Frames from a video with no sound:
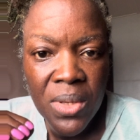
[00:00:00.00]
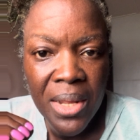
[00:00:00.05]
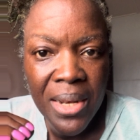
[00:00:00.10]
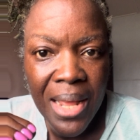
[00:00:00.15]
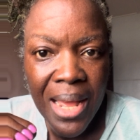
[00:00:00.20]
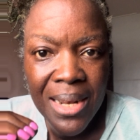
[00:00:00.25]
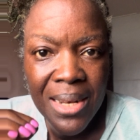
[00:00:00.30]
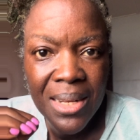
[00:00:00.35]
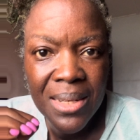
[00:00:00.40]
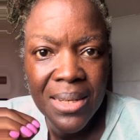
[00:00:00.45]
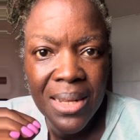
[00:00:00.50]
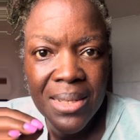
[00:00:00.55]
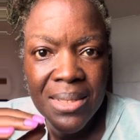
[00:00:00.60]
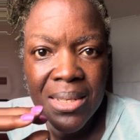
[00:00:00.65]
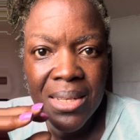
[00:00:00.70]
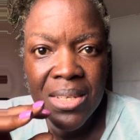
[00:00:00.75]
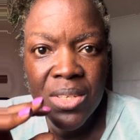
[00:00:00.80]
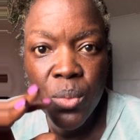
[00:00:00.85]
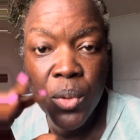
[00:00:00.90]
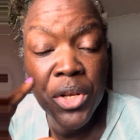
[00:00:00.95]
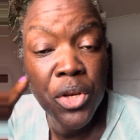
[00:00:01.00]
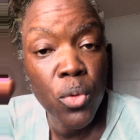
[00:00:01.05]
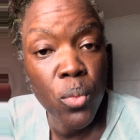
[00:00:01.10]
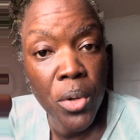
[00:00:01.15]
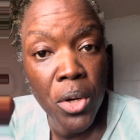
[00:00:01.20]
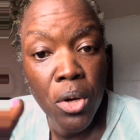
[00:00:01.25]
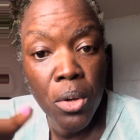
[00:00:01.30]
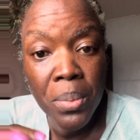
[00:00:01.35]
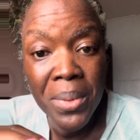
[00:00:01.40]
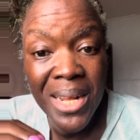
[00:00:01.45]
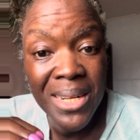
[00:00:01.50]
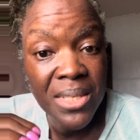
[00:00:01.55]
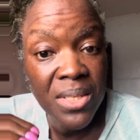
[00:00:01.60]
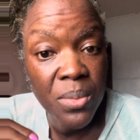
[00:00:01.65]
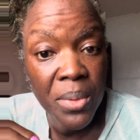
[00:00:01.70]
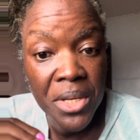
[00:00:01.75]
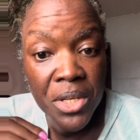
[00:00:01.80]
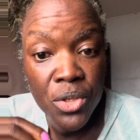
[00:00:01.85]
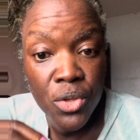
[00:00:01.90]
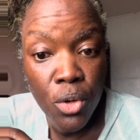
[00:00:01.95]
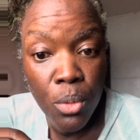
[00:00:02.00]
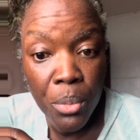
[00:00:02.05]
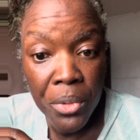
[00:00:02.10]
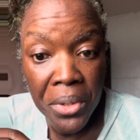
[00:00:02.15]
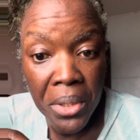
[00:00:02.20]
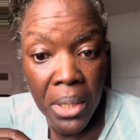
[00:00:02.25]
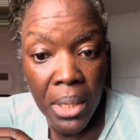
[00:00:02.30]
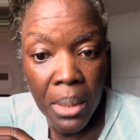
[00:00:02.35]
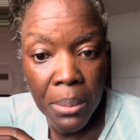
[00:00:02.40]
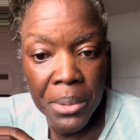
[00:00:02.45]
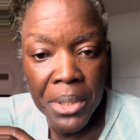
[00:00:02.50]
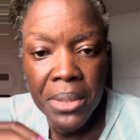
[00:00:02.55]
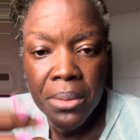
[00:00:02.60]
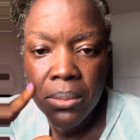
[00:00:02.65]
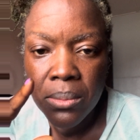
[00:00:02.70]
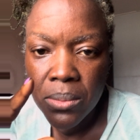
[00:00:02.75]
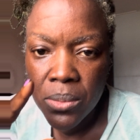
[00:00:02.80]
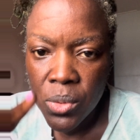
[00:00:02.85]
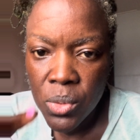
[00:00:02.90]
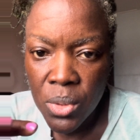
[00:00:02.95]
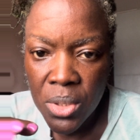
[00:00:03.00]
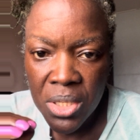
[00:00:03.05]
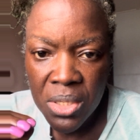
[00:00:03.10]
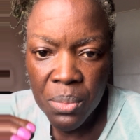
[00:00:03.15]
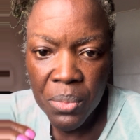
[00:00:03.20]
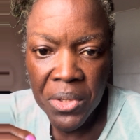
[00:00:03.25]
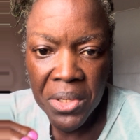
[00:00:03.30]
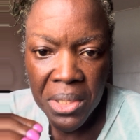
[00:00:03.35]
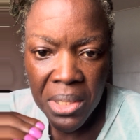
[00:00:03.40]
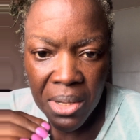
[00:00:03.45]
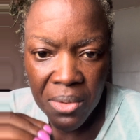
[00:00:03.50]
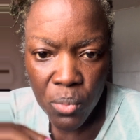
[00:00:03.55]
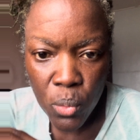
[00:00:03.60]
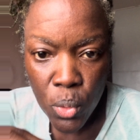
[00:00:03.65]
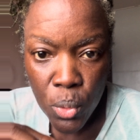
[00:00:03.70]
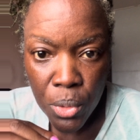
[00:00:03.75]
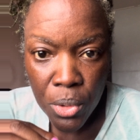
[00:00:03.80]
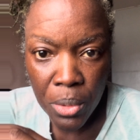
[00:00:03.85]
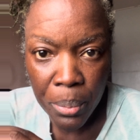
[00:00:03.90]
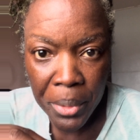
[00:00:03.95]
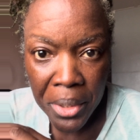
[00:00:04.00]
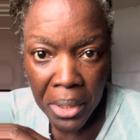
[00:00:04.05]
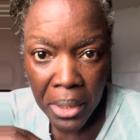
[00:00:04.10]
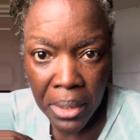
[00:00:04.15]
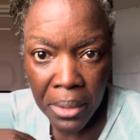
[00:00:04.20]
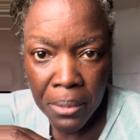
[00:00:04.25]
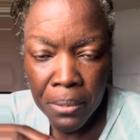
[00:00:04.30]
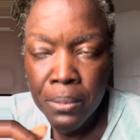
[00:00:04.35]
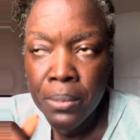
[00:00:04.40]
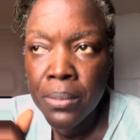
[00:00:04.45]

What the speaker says: an adage that says when you wake up, that is when it's your morning, Abby. So this morning I've woken up again.